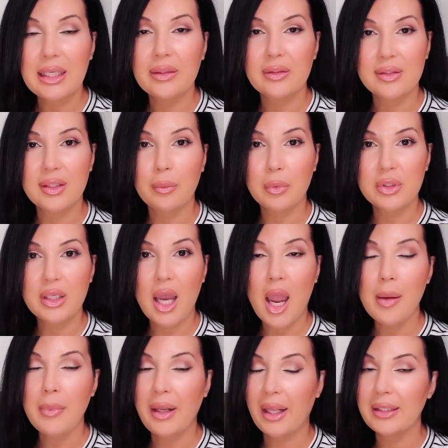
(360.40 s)
in the
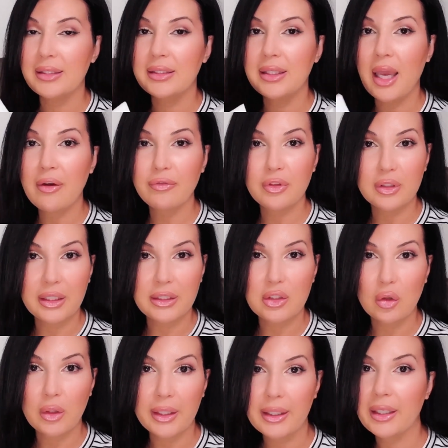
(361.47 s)
summertime, and I definitely
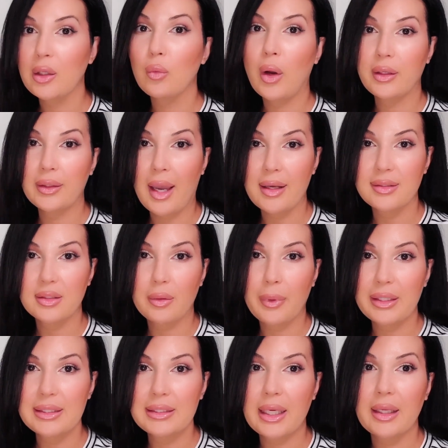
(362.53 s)
don't like any white cast on
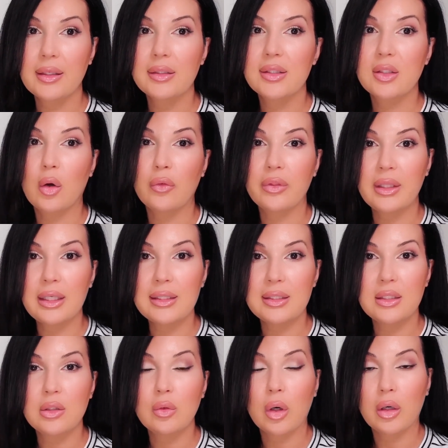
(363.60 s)
my skin. So these
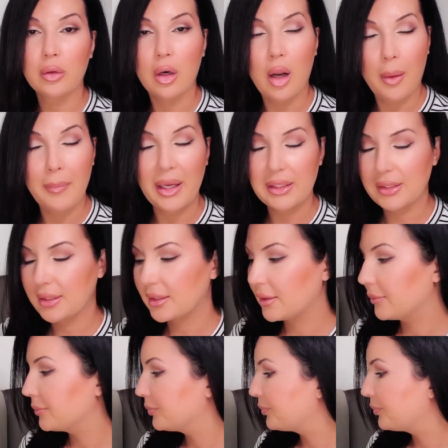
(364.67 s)
two are a must.